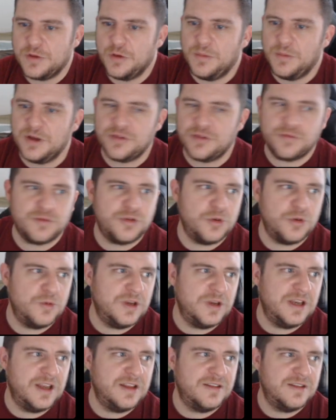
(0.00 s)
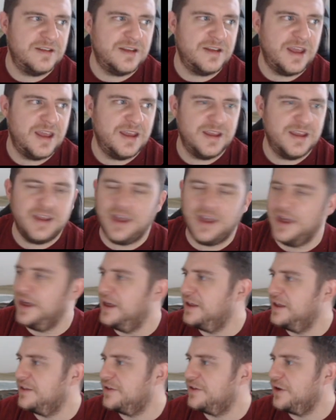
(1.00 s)
much for tuning in today.
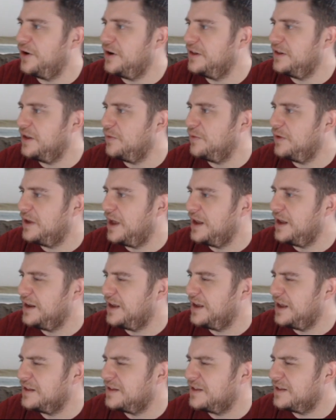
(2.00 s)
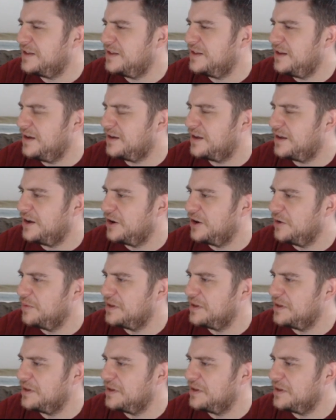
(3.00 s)
Sorry that we kind of got stuck here,